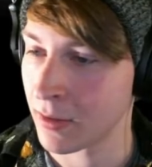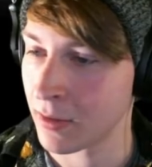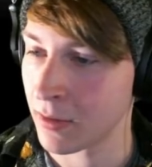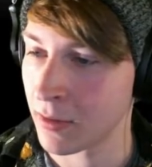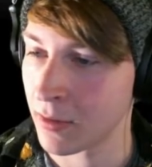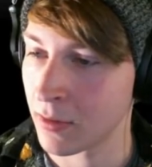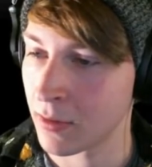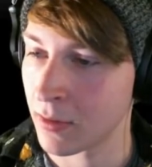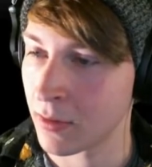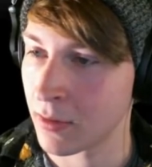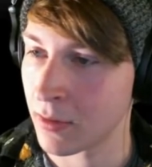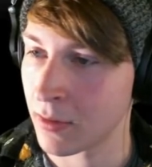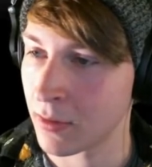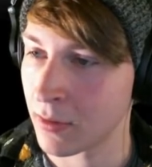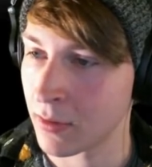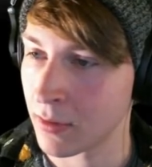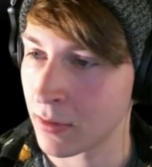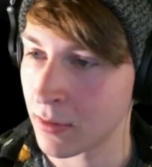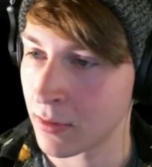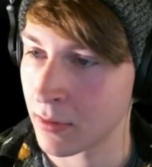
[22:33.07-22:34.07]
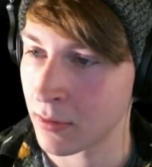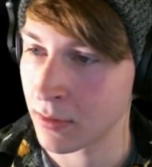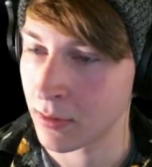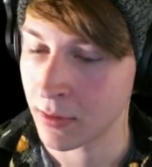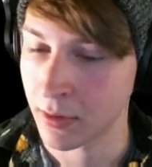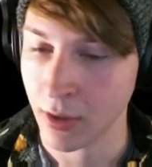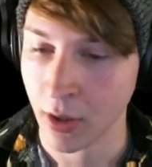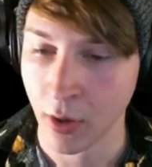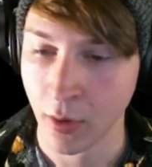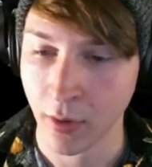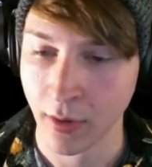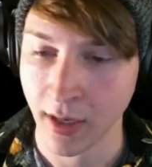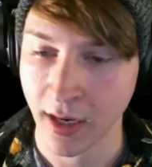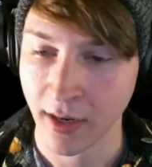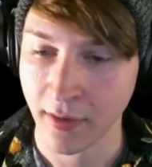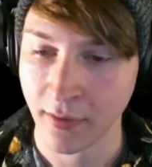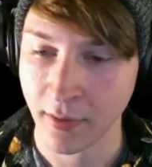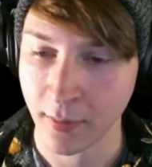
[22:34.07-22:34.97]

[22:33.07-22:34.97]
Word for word: of the bees. No, none of the